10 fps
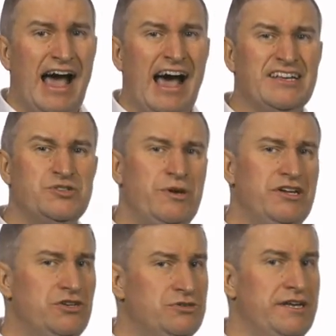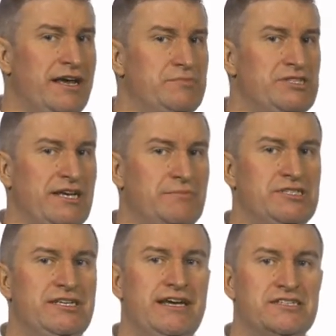As we are using
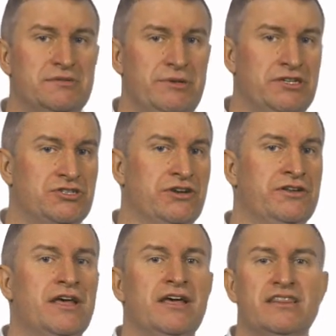MCMC estimation,